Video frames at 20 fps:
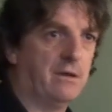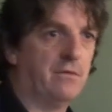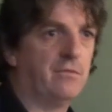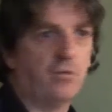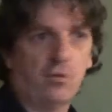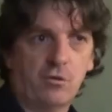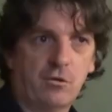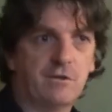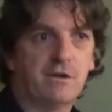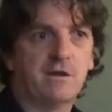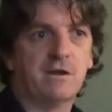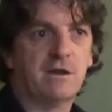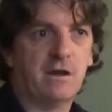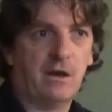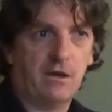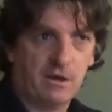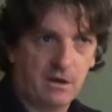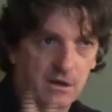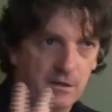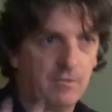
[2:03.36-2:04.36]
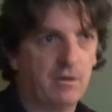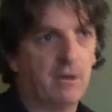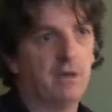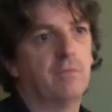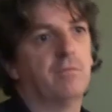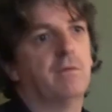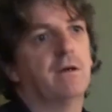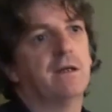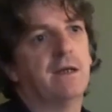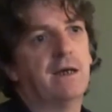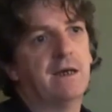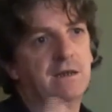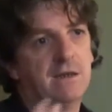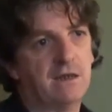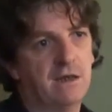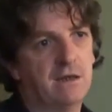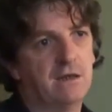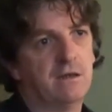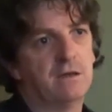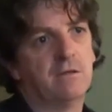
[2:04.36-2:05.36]
And of course, it started to come out in my late
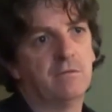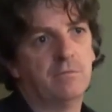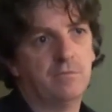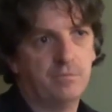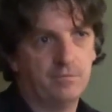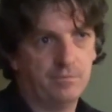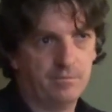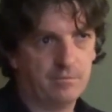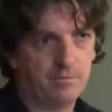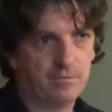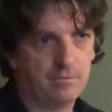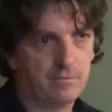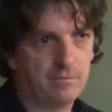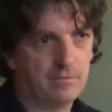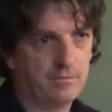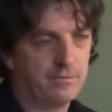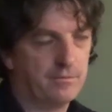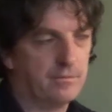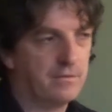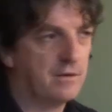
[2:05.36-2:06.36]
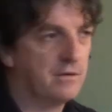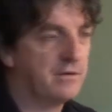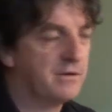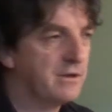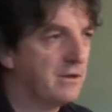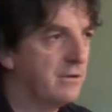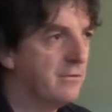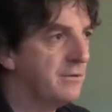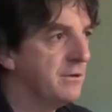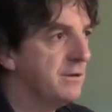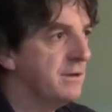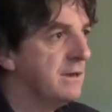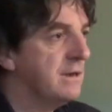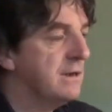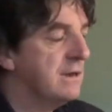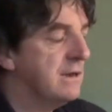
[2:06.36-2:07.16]
teens and so on.